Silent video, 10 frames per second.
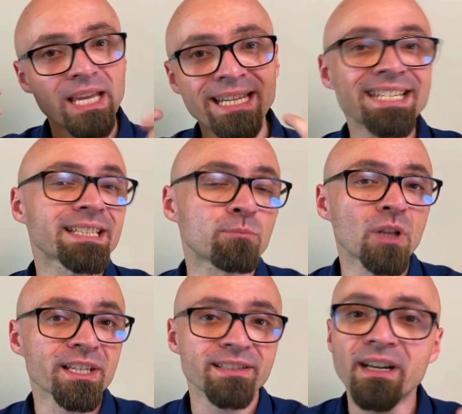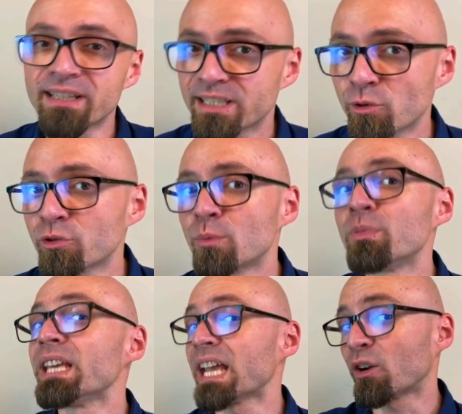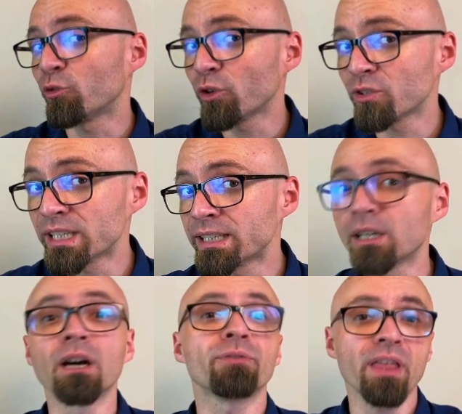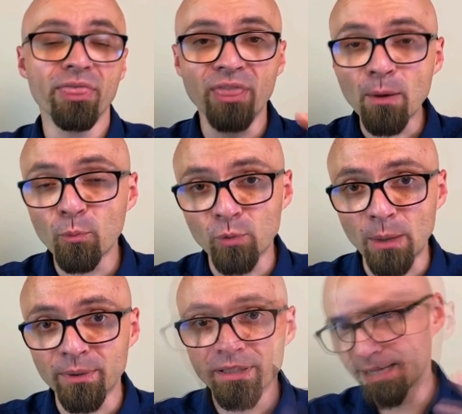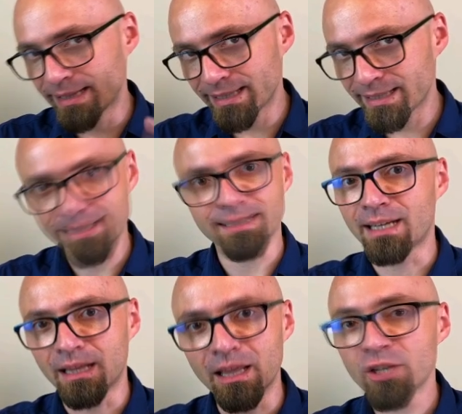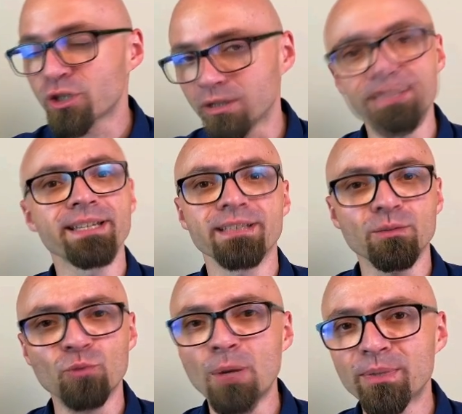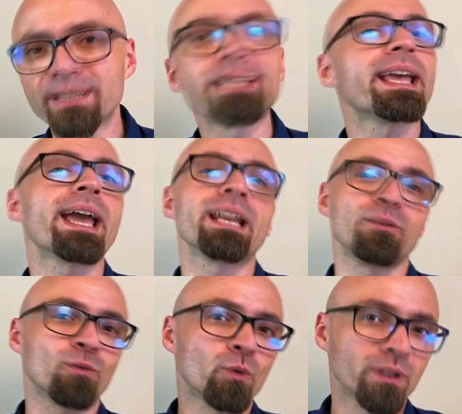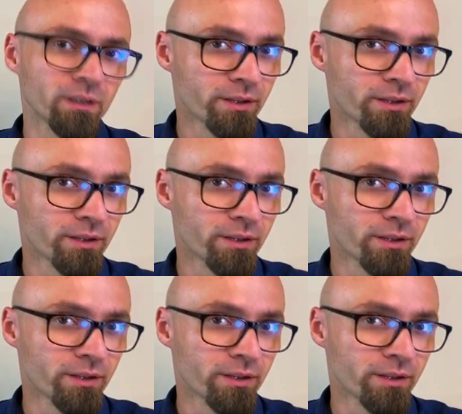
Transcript: and inset block start is going to be equivalent of top property. And this is a logical CSS property. And if you want to